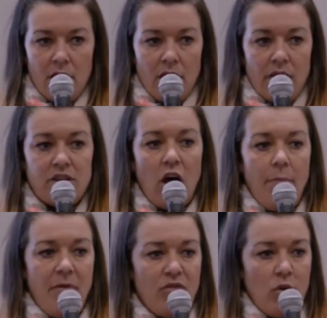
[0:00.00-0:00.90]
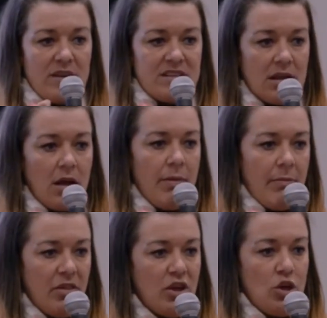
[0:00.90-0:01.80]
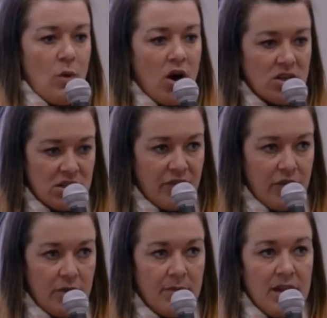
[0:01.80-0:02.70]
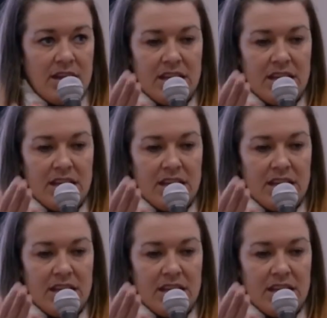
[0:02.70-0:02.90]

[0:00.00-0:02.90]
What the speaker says: The type of request and commitment that you ask of them